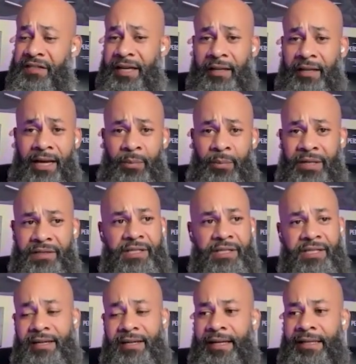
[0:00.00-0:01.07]
And like Vincent
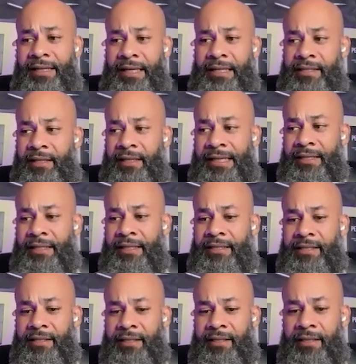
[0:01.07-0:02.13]
said,
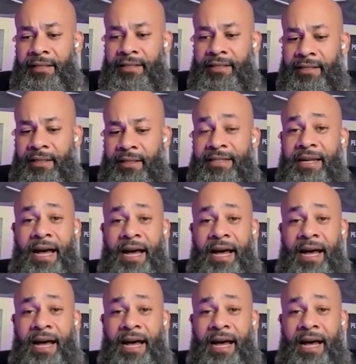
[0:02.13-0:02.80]
it's